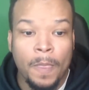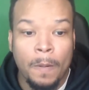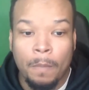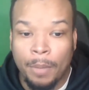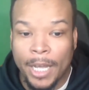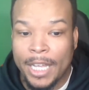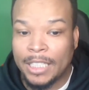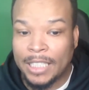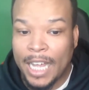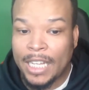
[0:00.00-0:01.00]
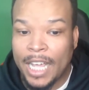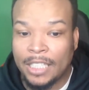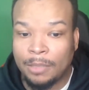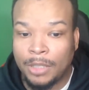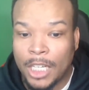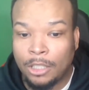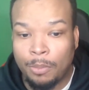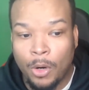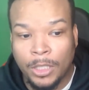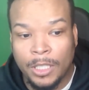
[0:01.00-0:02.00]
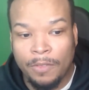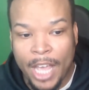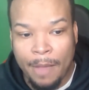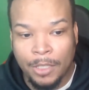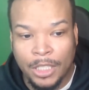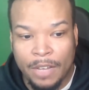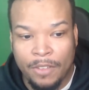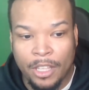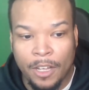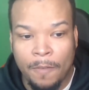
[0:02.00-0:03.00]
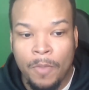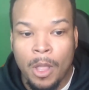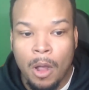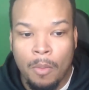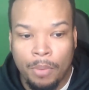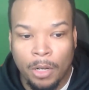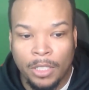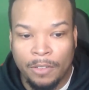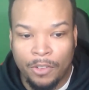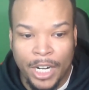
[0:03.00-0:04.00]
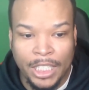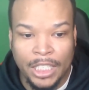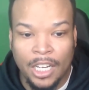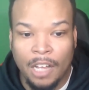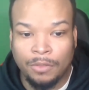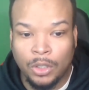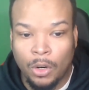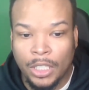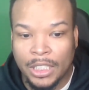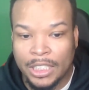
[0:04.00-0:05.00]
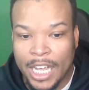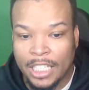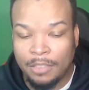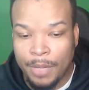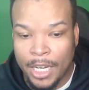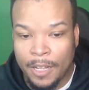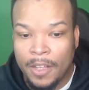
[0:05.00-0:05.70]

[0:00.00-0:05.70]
But it is likely a substantial portion of gamers given the proliferation of stories in Chinese media.